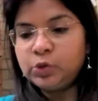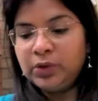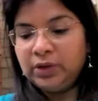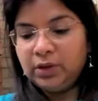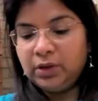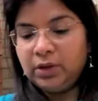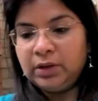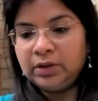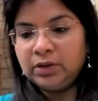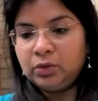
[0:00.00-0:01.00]
this is with
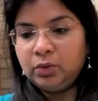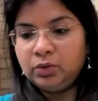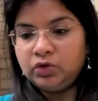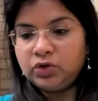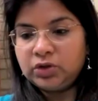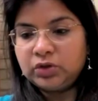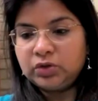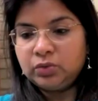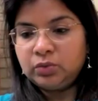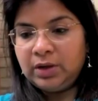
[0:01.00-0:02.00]
another coach, just
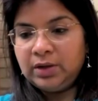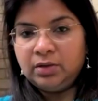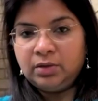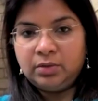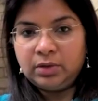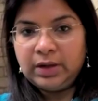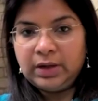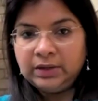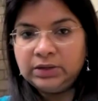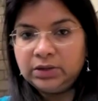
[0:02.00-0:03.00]
to another
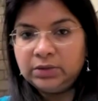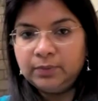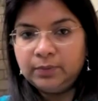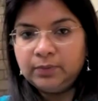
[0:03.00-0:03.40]
client.